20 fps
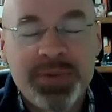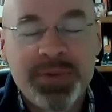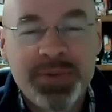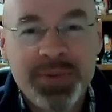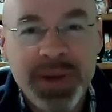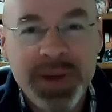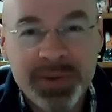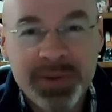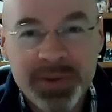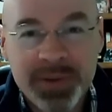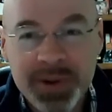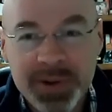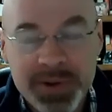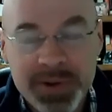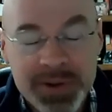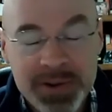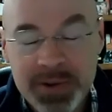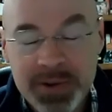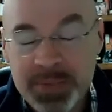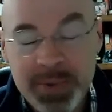favorite,
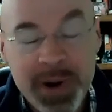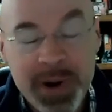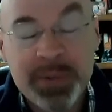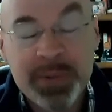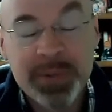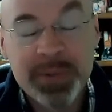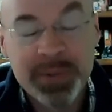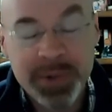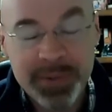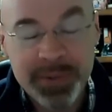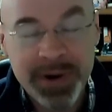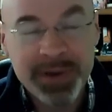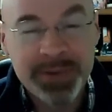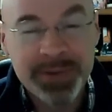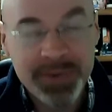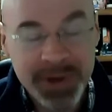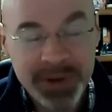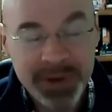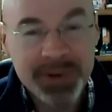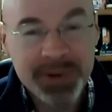this is probably my
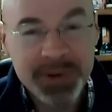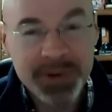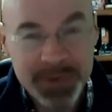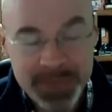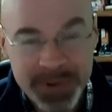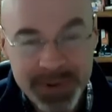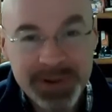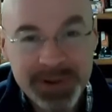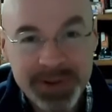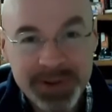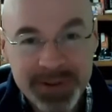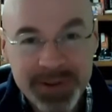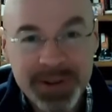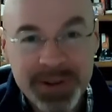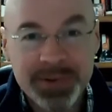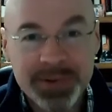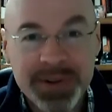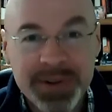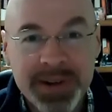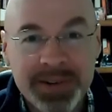favorite speech that
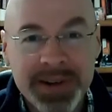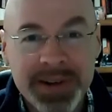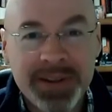you've given.